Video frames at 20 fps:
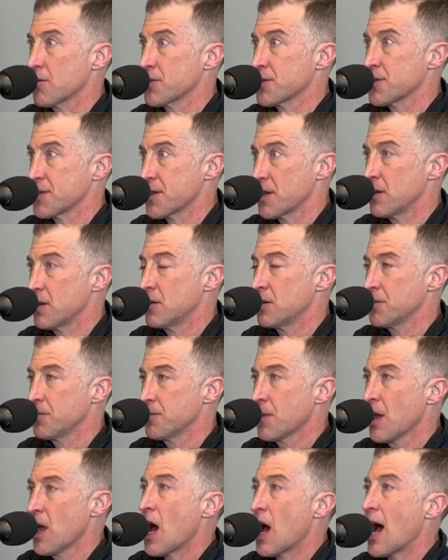still.
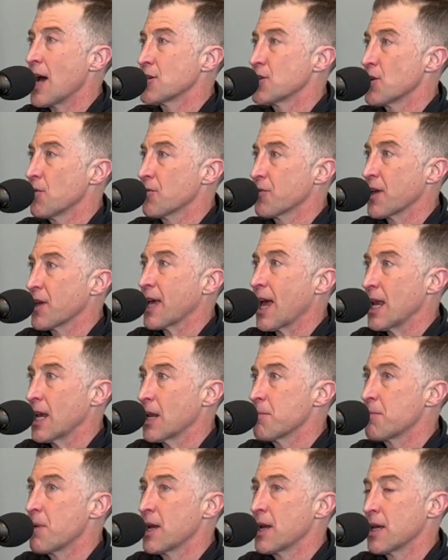I don't think
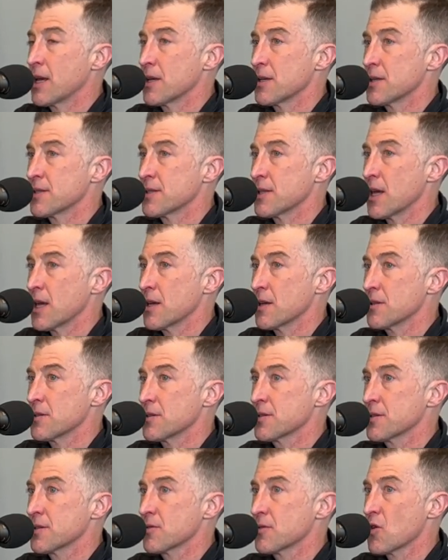anybody is
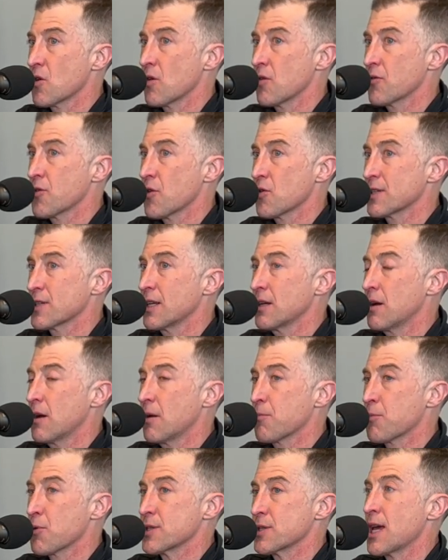there's
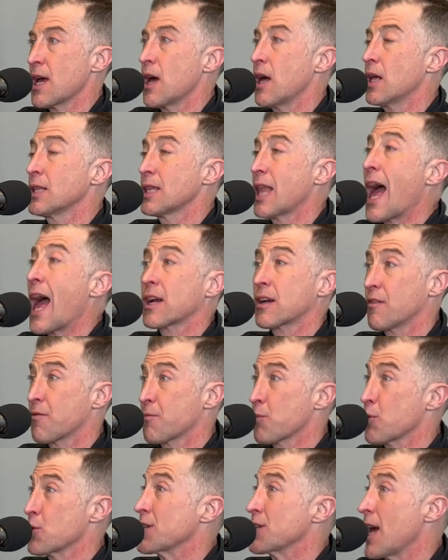a lack
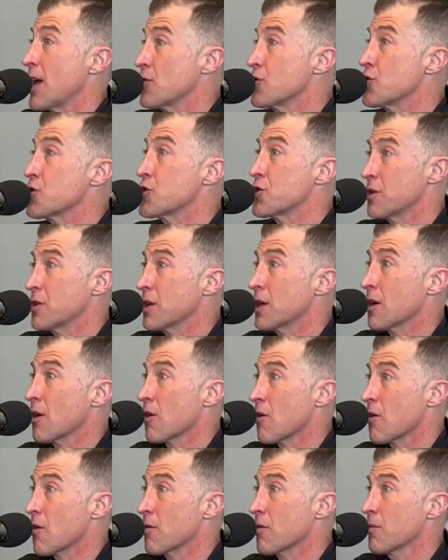of pretension
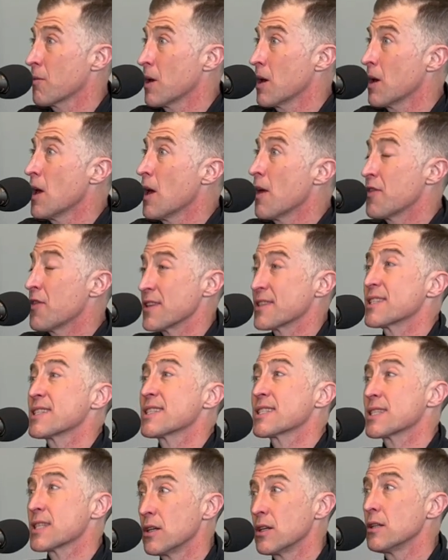here that
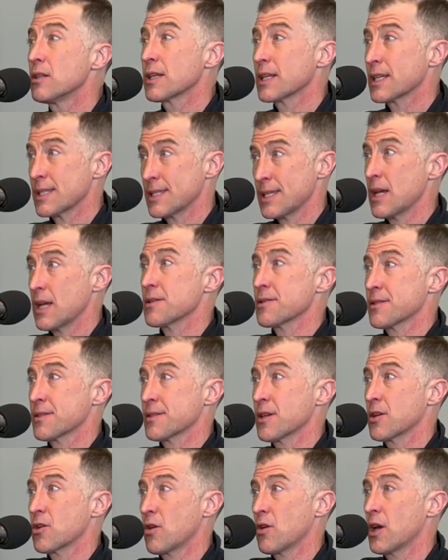still
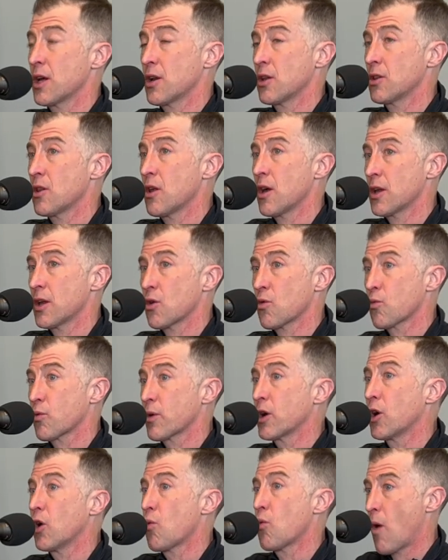exists in a
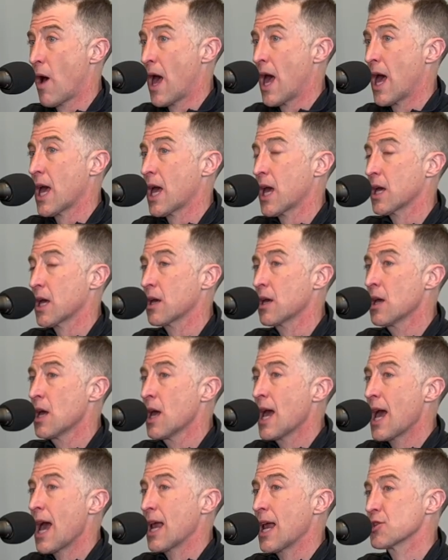real way.
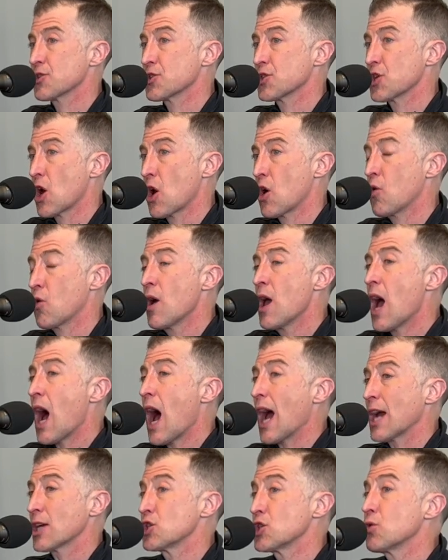And so
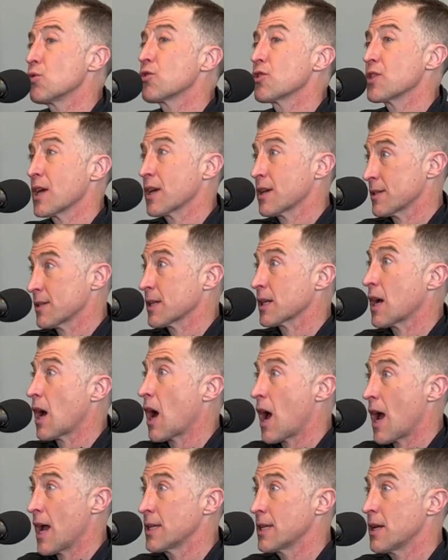I do think it's a
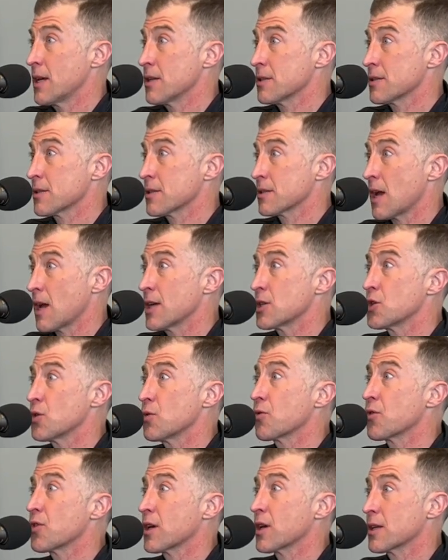kindness. I
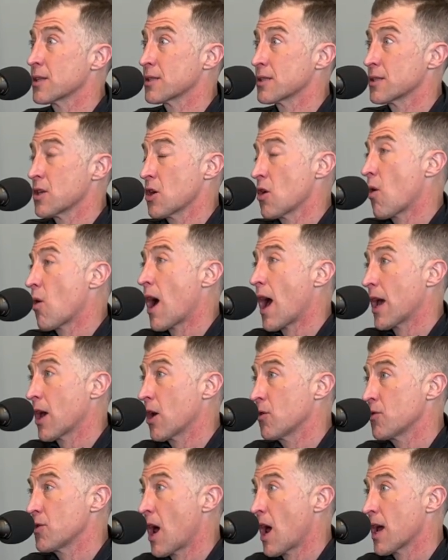do think it's the
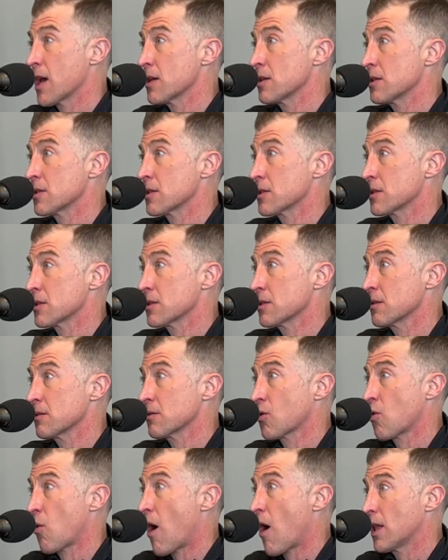Ohio nice
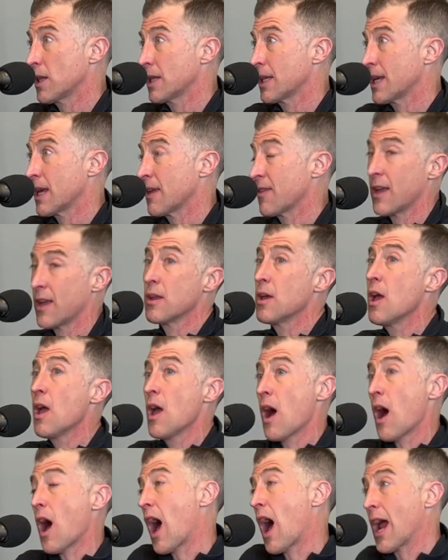quality that
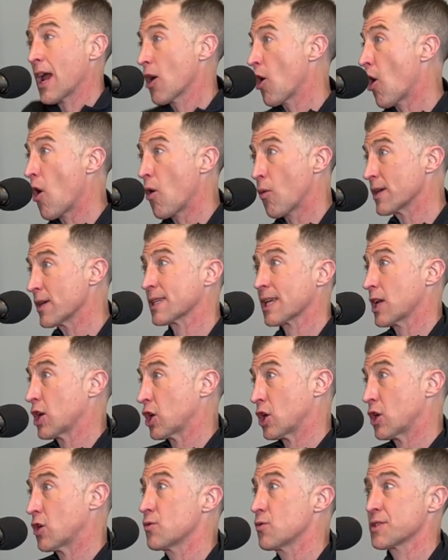I always get
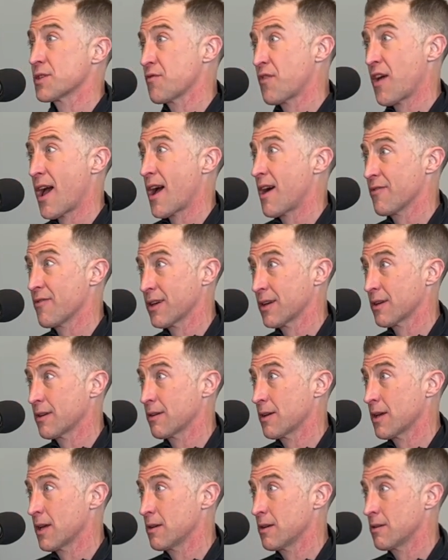accused of having
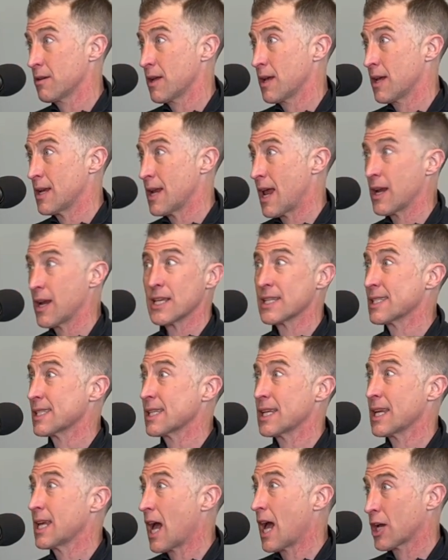in any
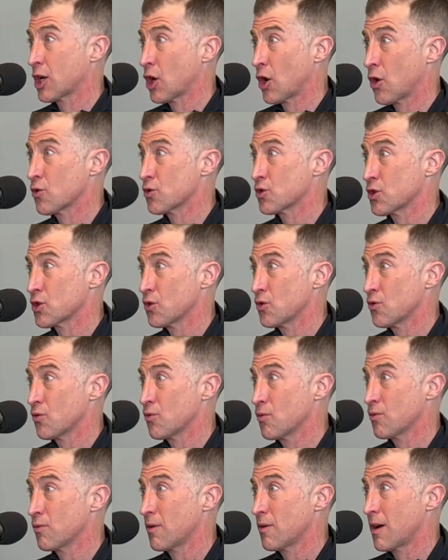city I go
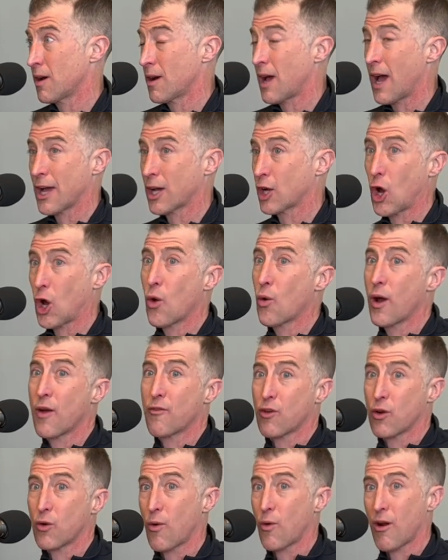to. Okay. I go
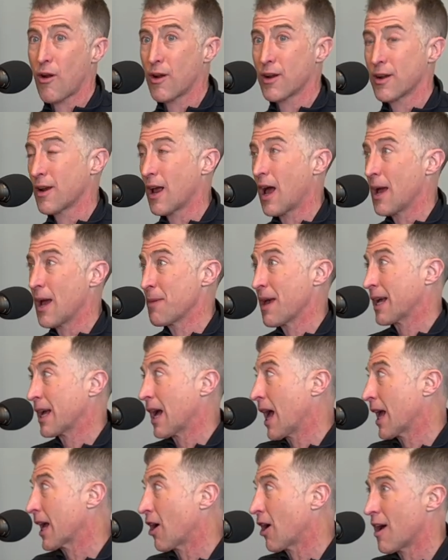everywhere and I make
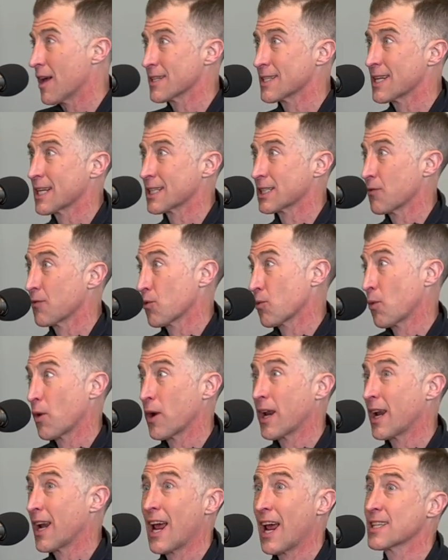eye contact with
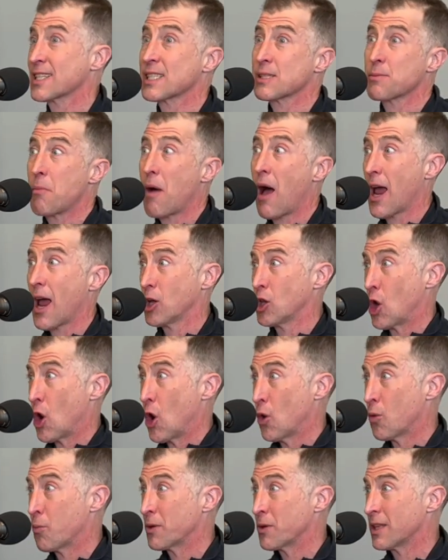everyone and I smile
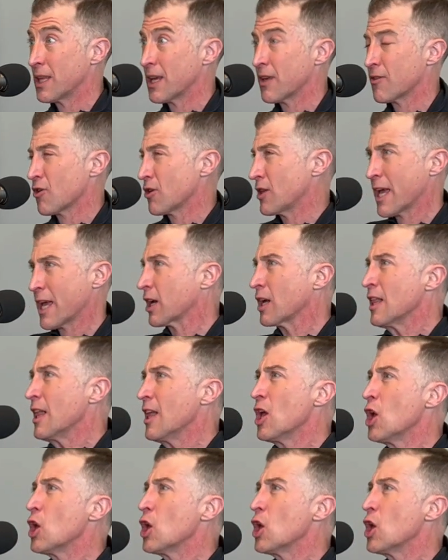openly and they're like, yeah, but